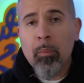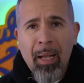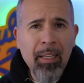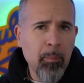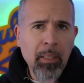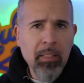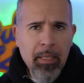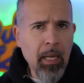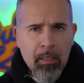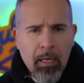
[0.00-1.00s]
Back in my day,
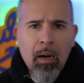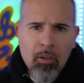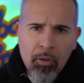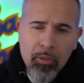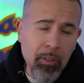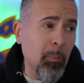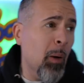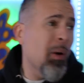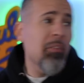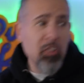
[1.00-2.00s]
not now currently. My
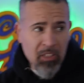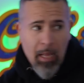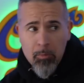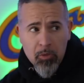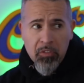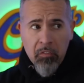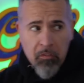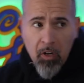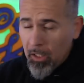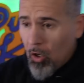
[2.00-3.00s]
wife, I'll stab you in the fucking